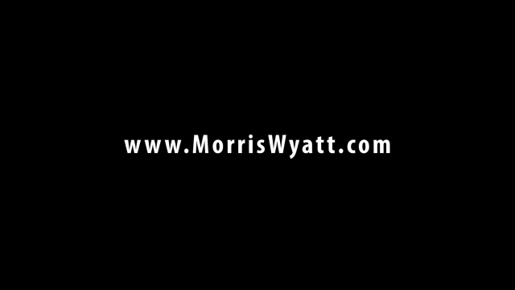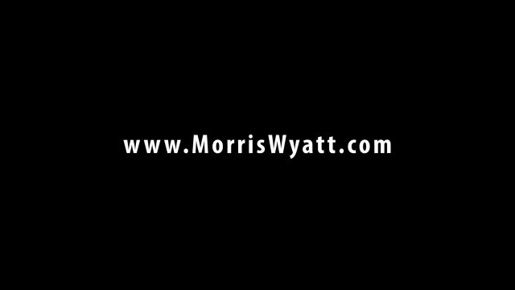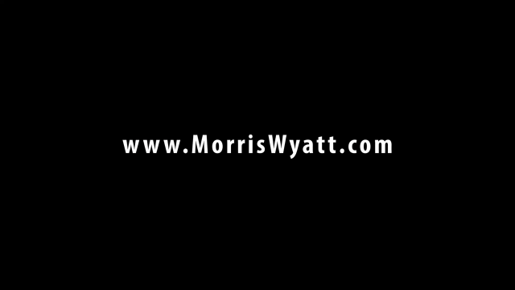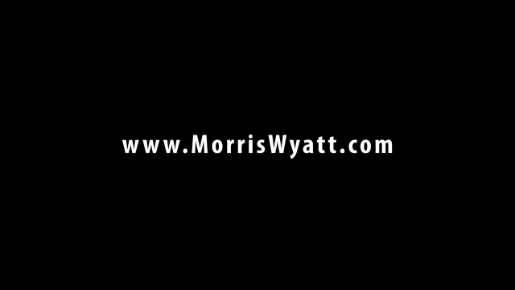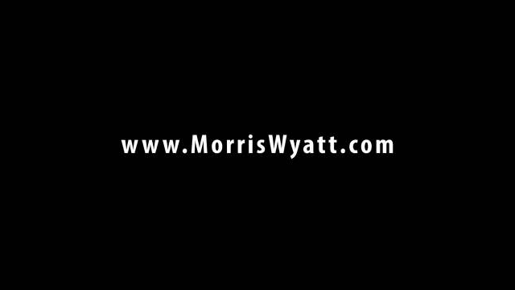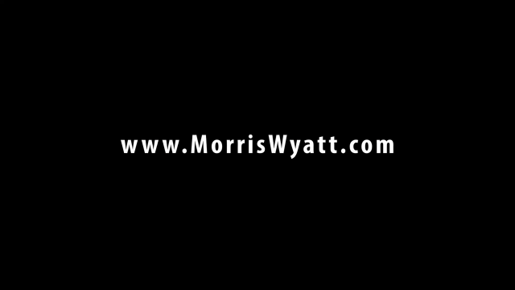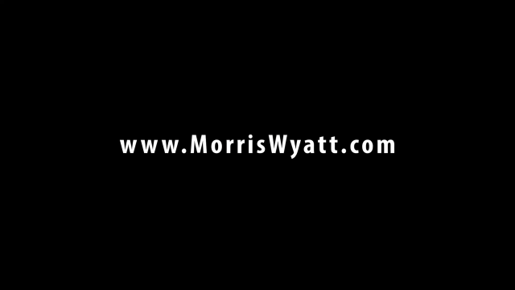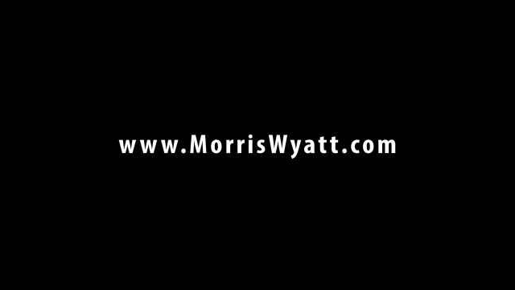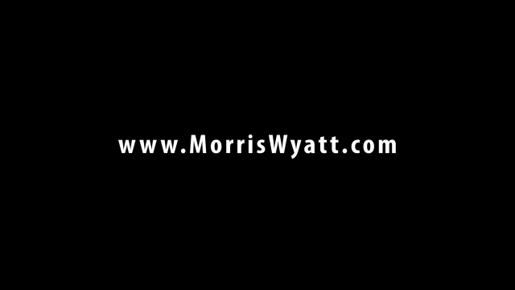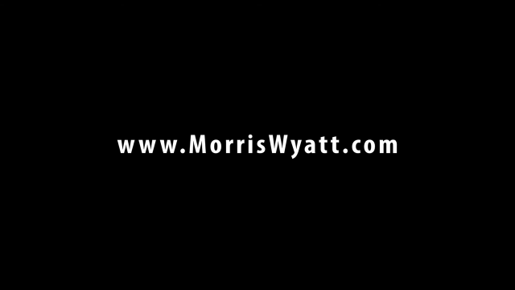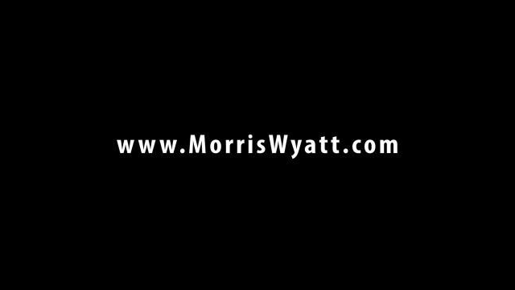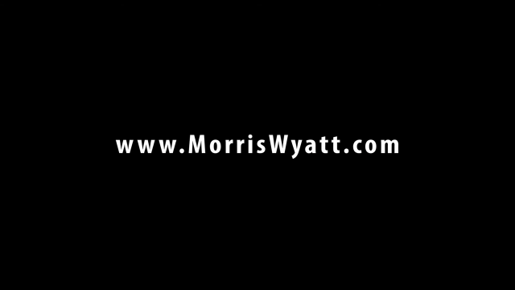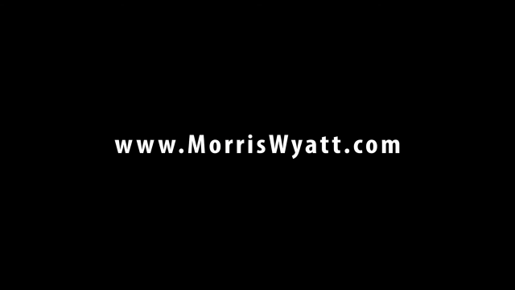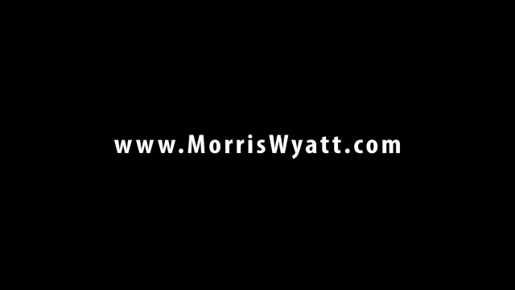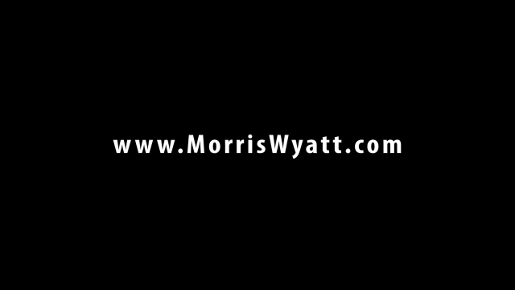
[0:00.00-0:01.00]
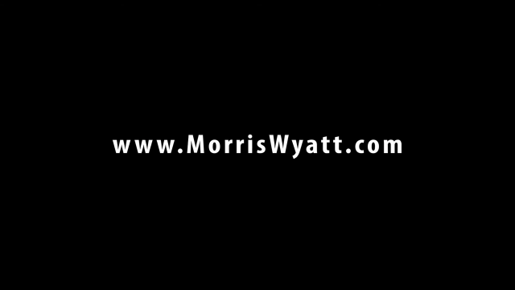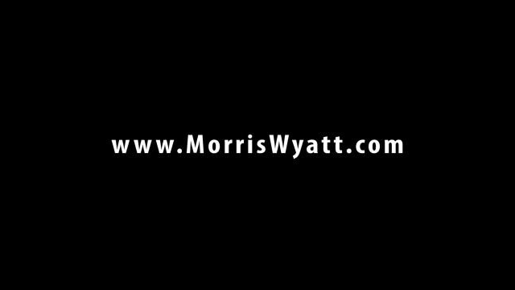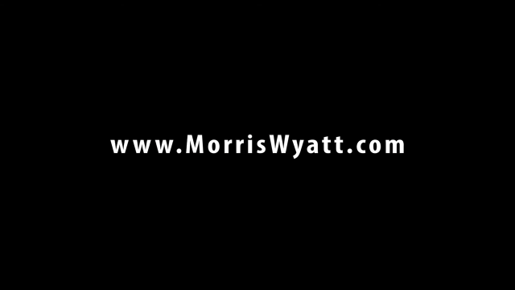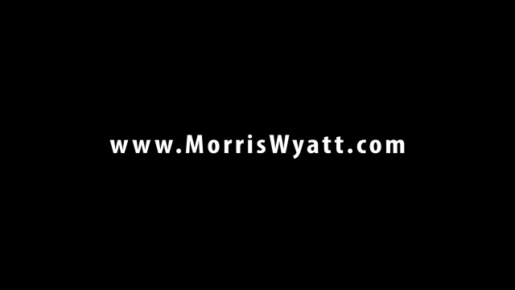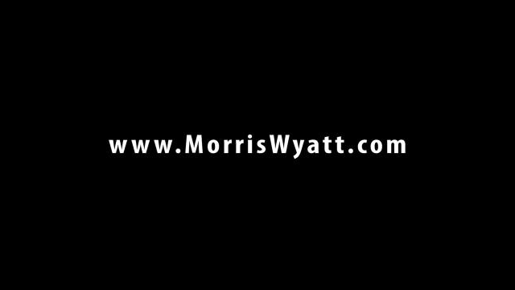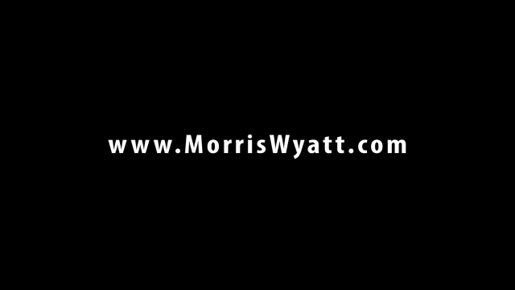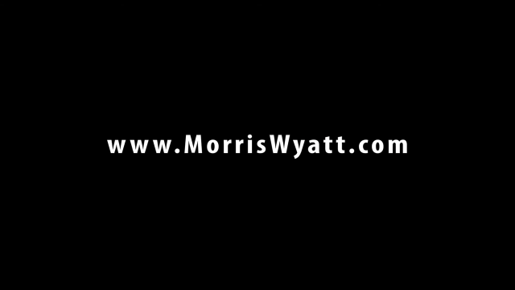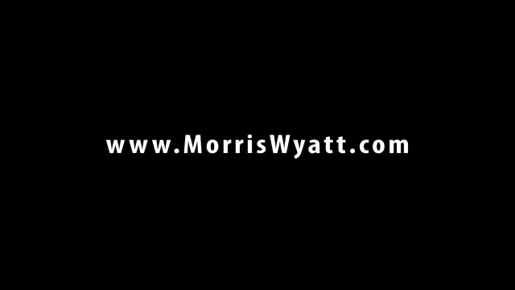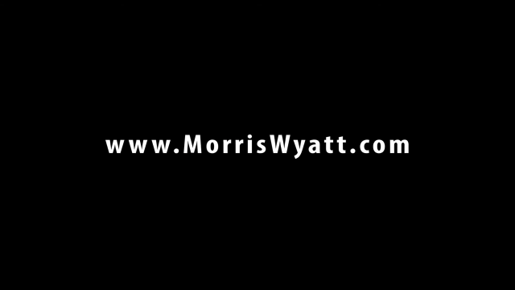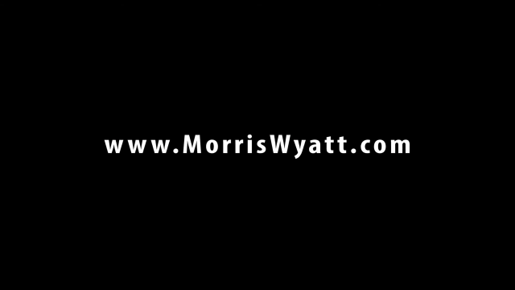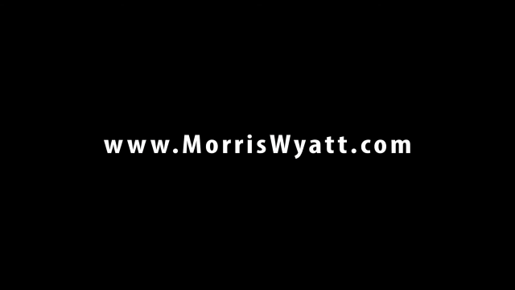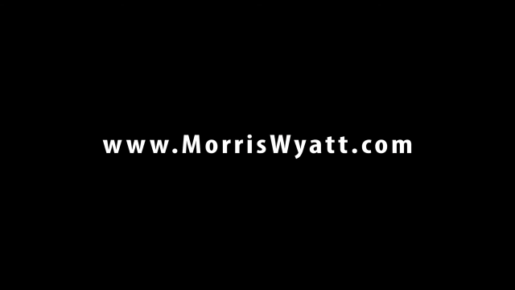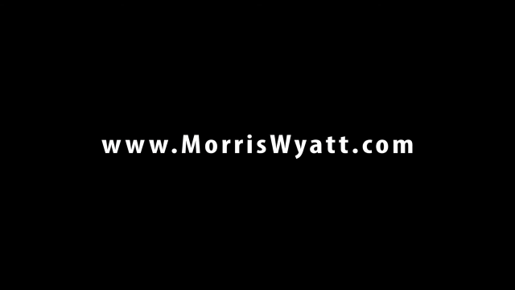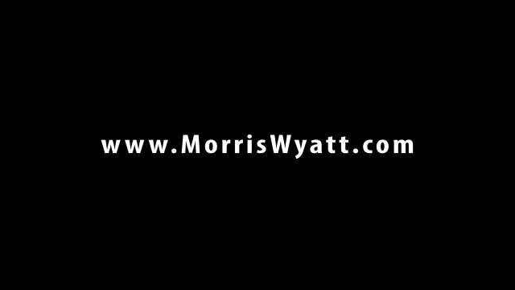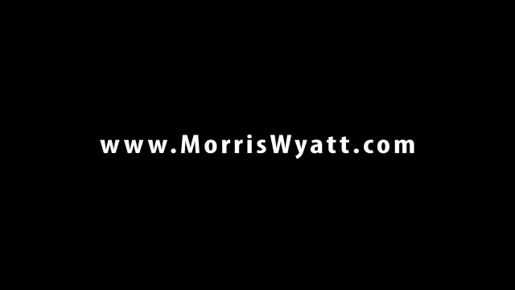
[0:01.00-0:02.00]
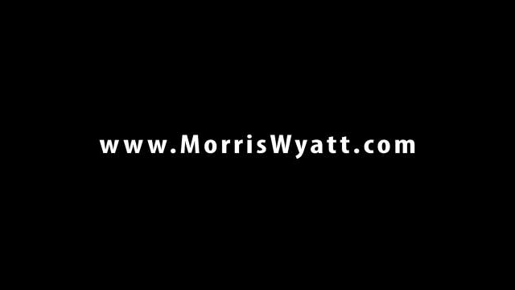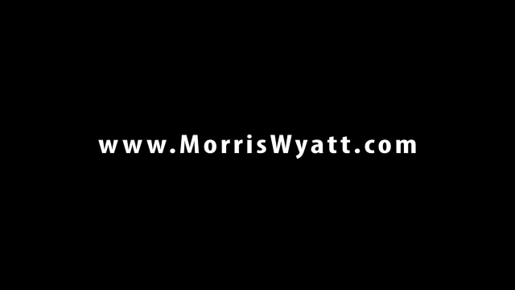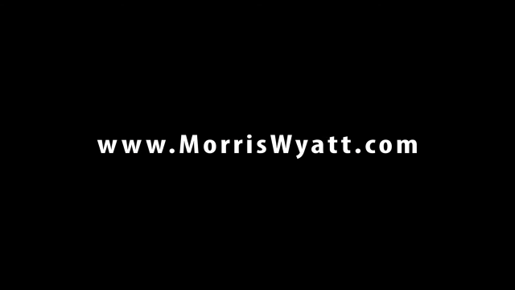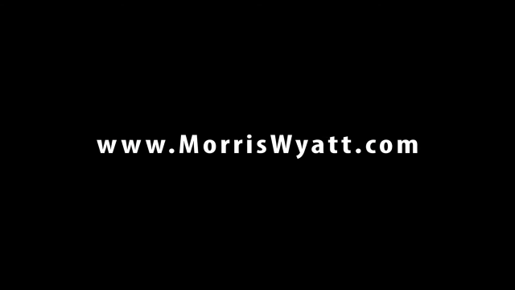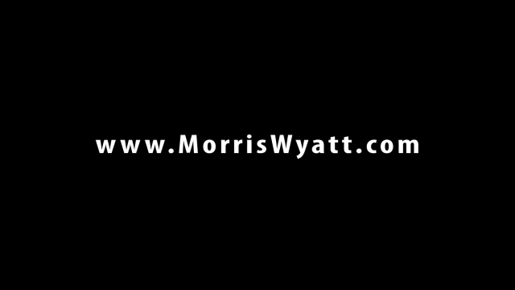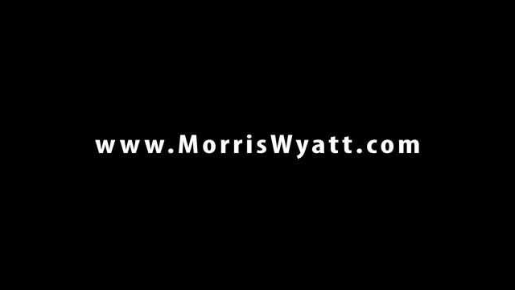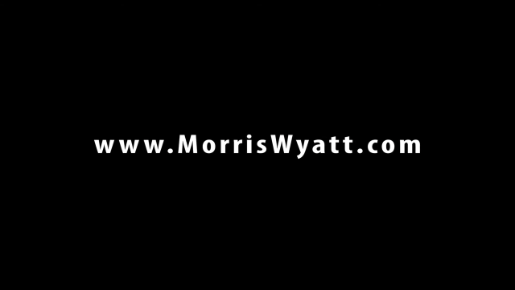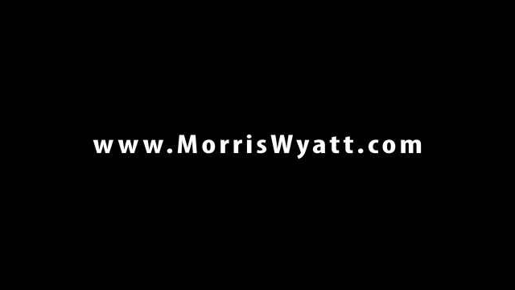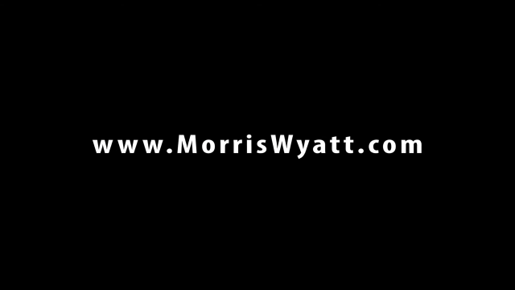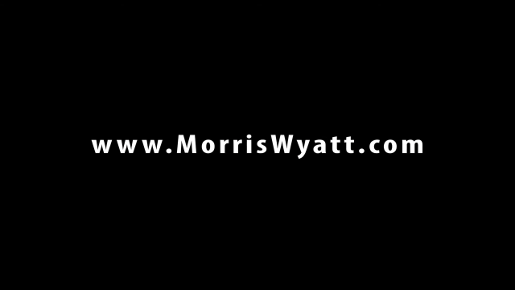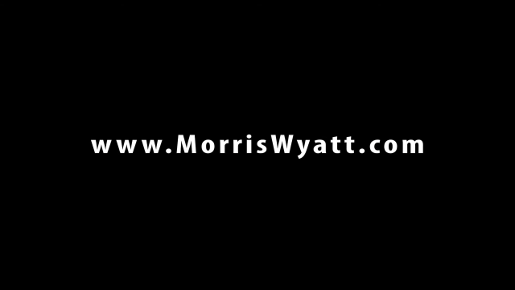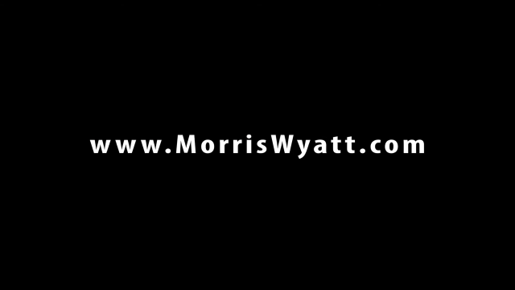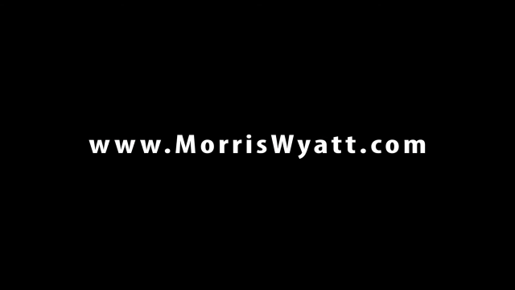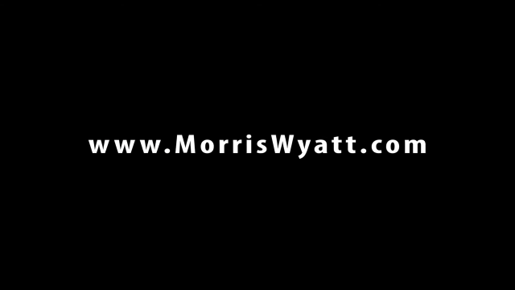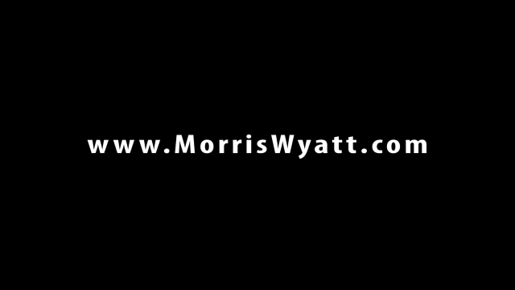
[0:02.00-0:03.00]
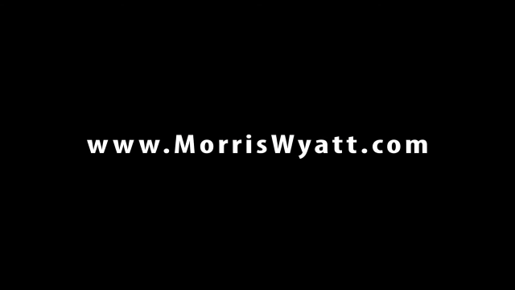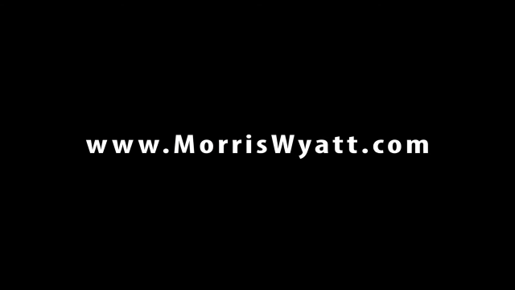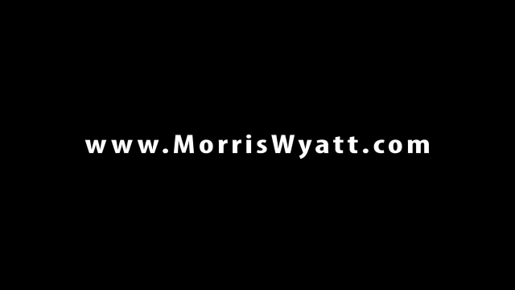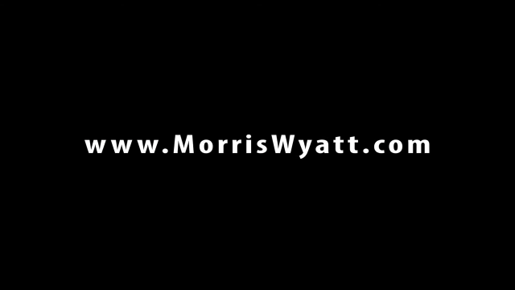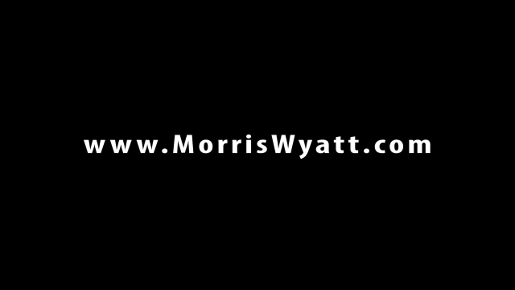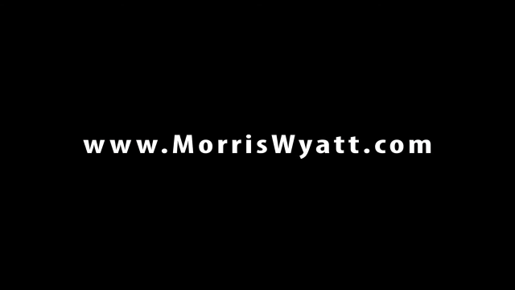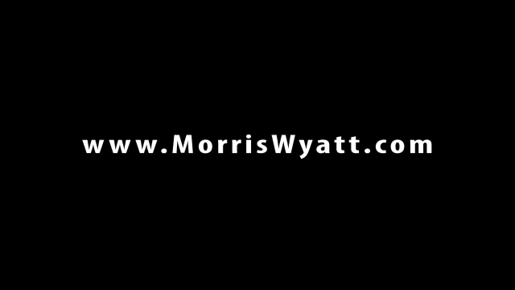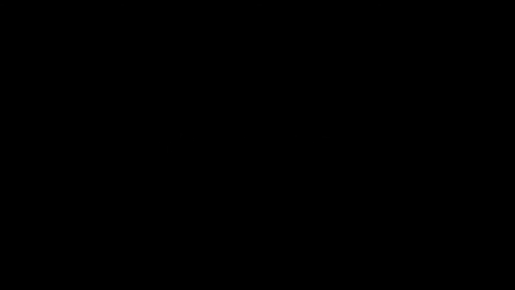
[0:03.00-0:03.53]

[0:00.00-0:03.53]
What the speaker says: (no speaker visible)